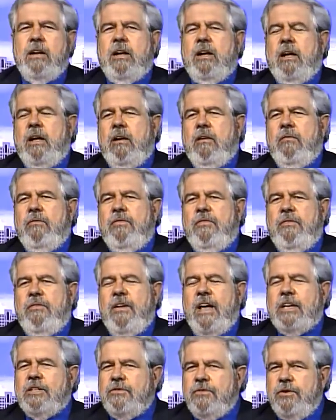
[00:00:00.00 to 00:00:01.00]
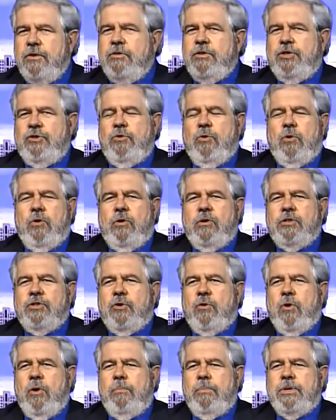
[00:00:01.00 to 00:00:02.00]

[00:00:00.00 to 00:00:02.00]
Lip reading: of fast food stores or a